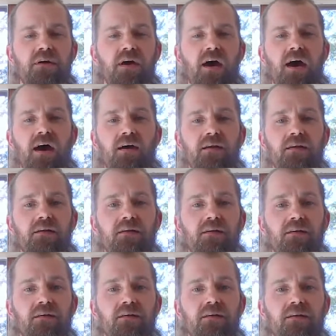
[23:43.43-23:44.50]
And,
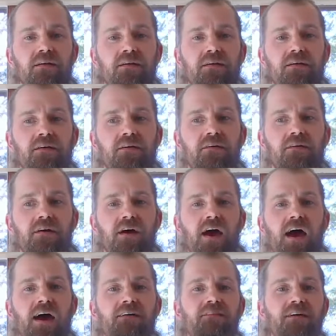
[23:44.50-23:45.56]

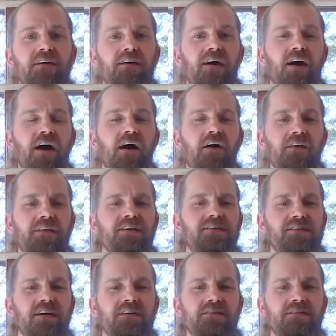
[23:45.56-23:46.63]
having a healthy
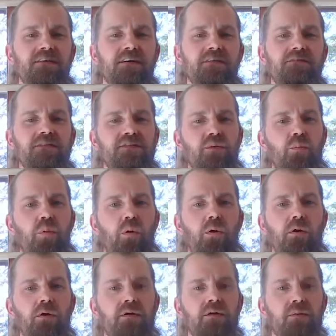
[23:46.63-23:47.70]
sex life is important.